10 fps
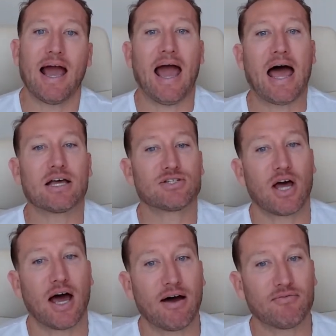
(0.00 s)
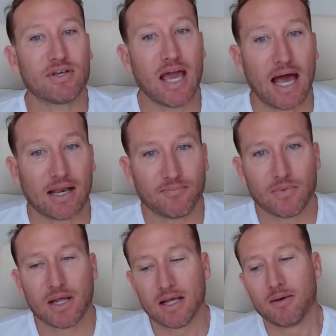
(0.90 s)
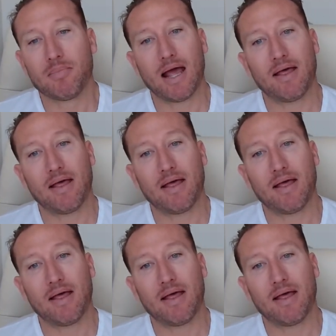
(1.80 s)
as of yet.